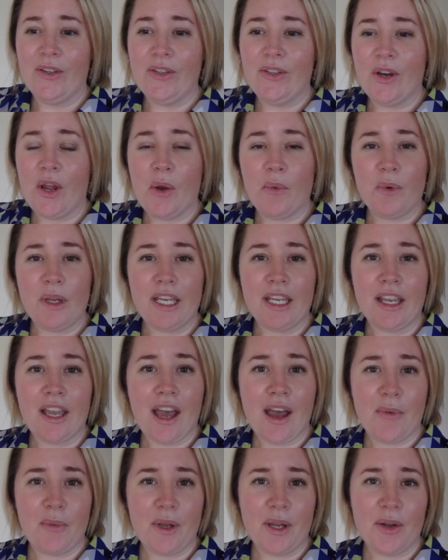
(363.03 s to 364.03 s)
you know, we
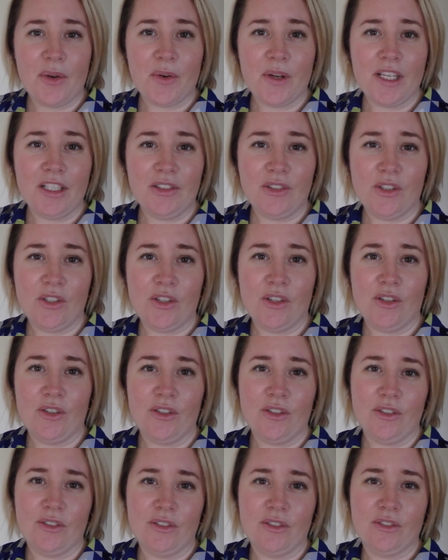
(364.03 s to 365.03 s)
agreed
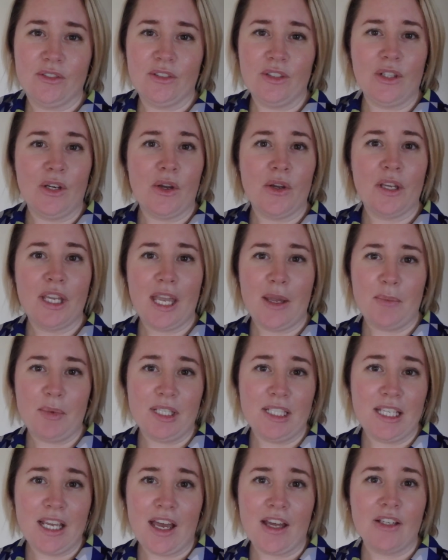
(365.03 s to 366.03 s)
to, you know, keep
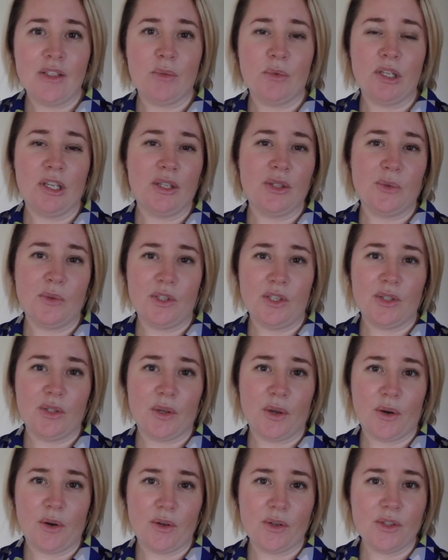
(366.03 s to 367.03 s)
in touch because we just
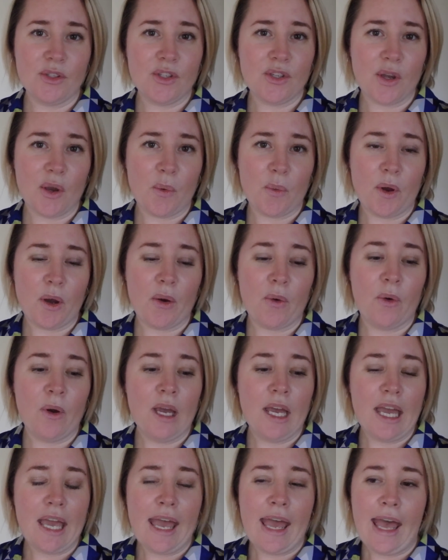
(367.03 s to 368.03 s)
got on so well.
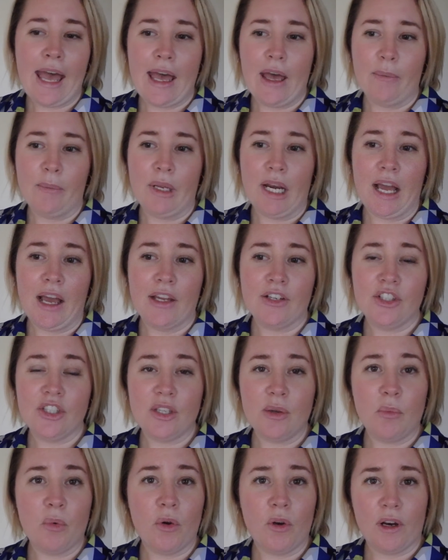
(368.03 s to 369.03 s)
And I
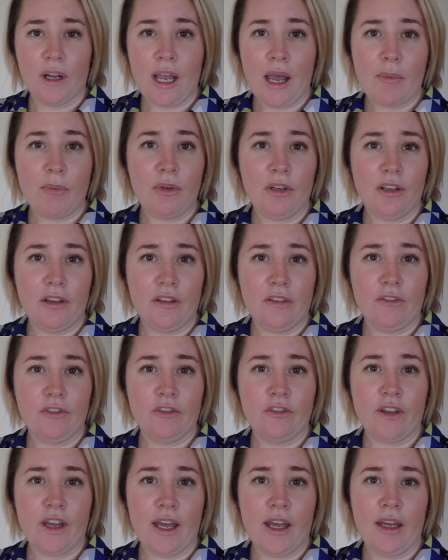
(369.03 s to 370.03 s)
actually bought a couple of
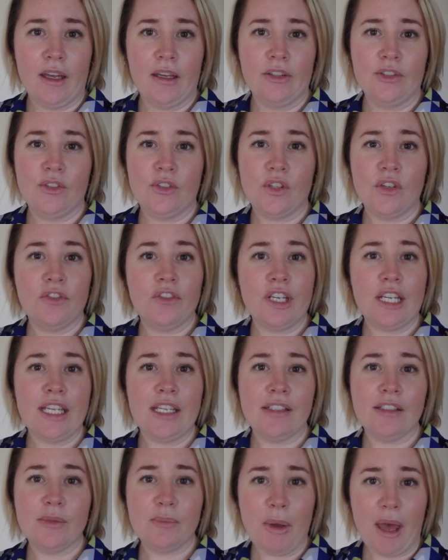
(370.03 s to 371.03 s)

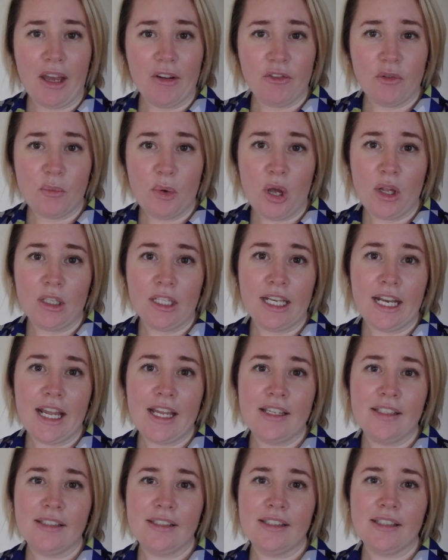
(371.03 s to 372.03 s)
souvenirs back from
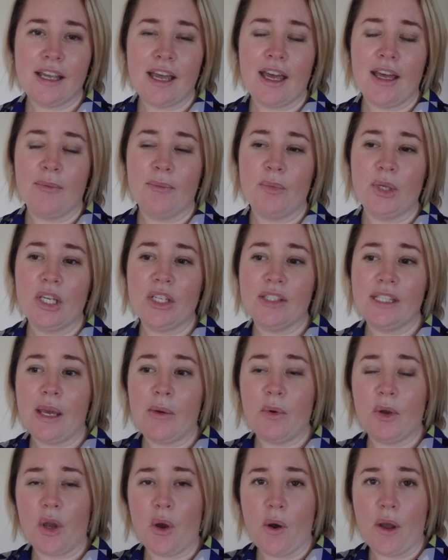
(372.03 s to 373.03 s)
holidays because they
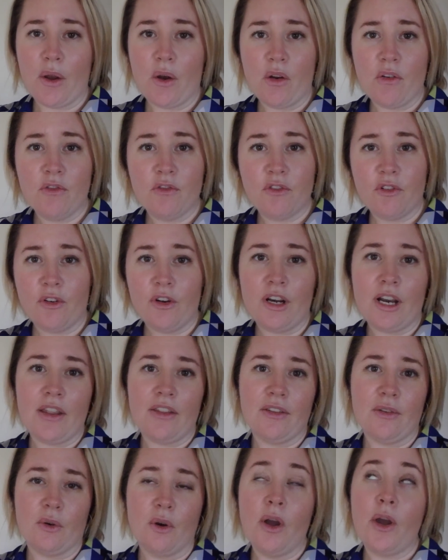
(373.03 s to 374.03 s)
were going on for
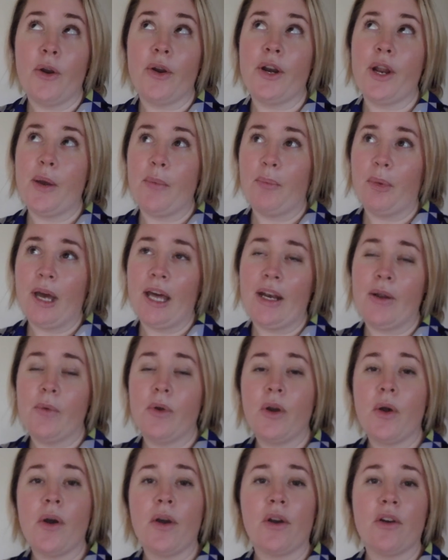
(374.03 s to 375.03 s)
another, or her and her partner
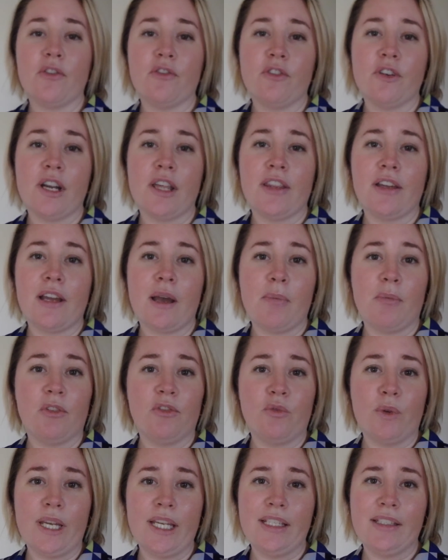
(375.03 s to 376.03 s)
were going on for another couple
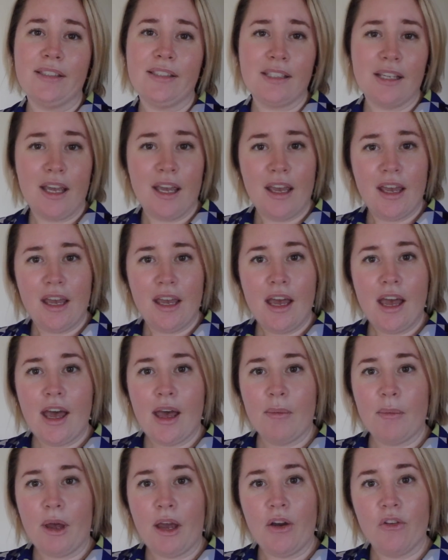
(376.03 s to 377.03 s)
of weeks.
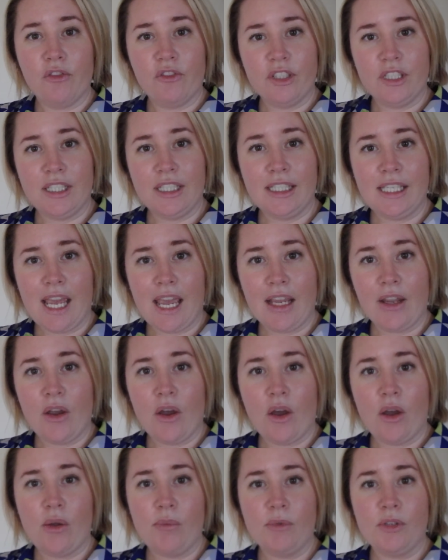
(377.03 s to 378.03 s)
I offered to take
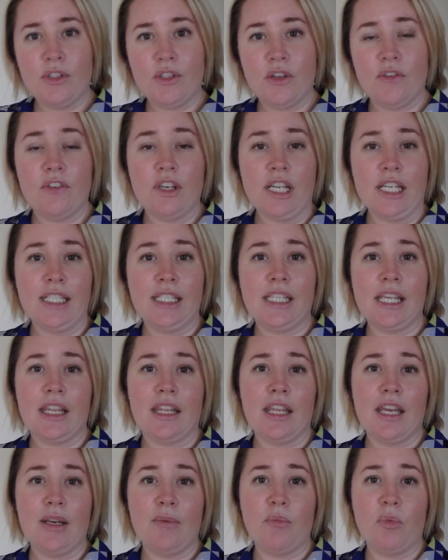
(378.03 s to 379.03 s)
home the souvenirs
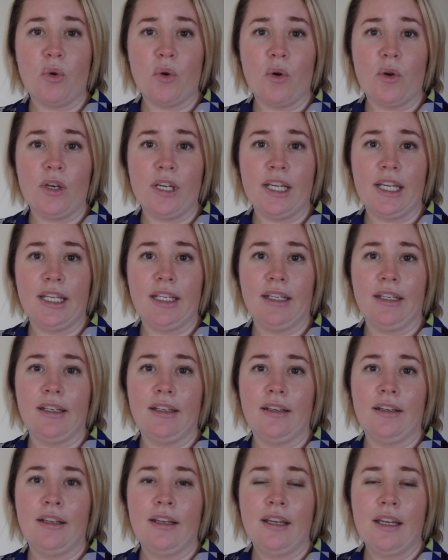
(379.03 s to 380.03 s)
that they'd bought
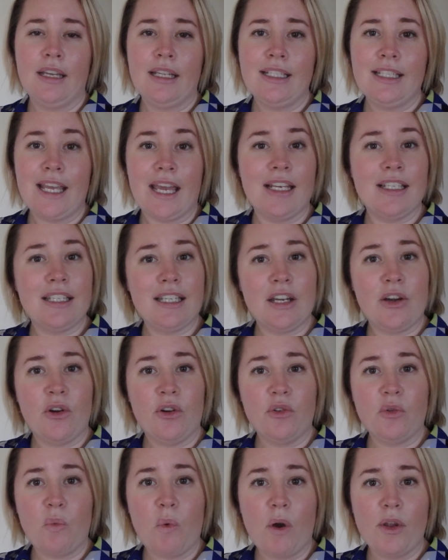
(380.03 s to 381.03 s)
in Tanzania
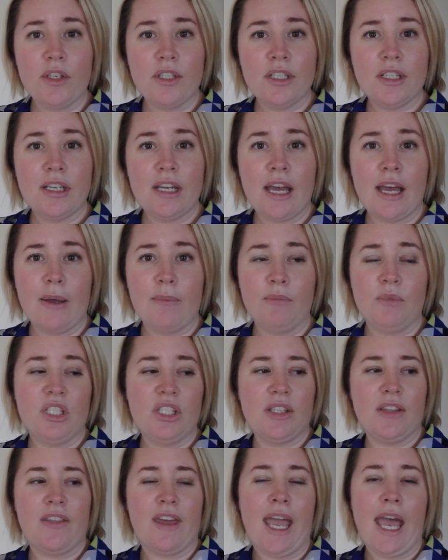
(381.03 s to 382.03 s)
and Rwanda,
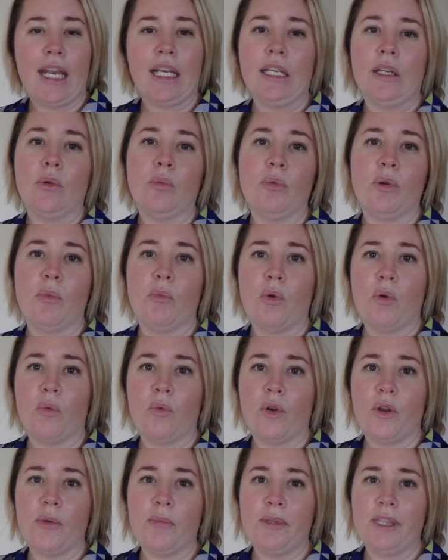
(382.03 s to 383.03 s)
just so they had a little bit more
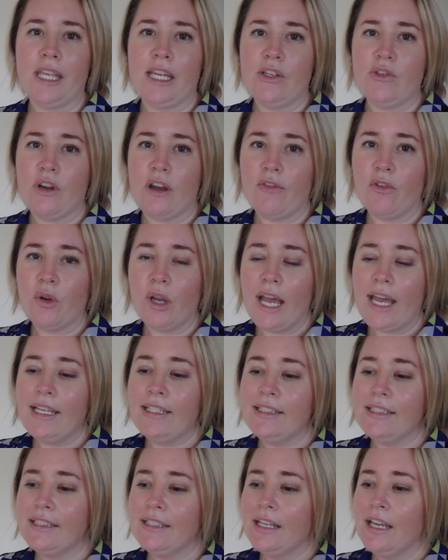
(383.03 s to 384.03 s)
room in their travel
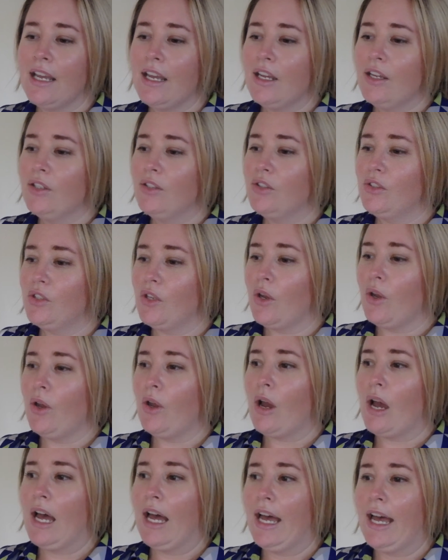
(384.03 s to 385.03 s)
case.
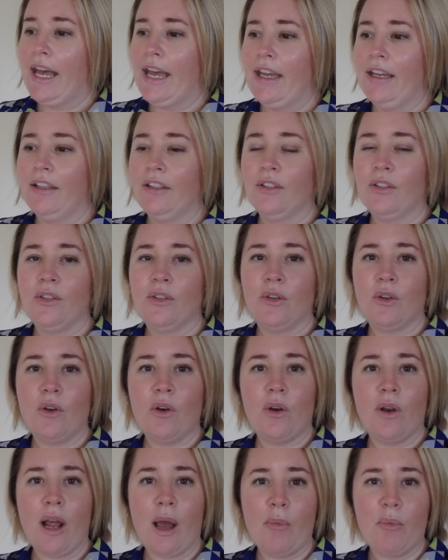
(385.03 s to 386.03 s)
So I
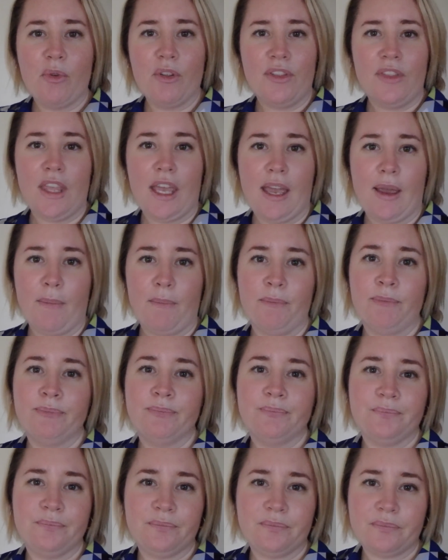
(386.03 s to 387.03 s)
caught up with
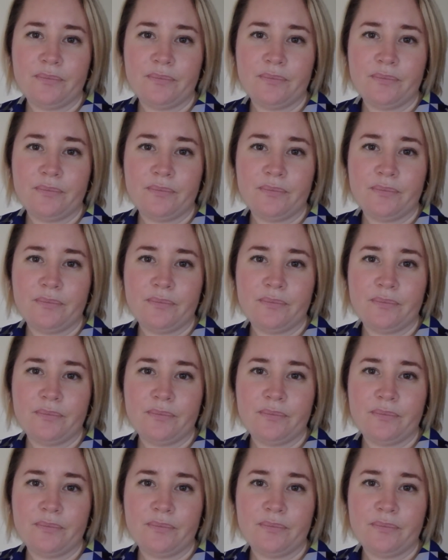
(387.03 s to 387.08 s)
them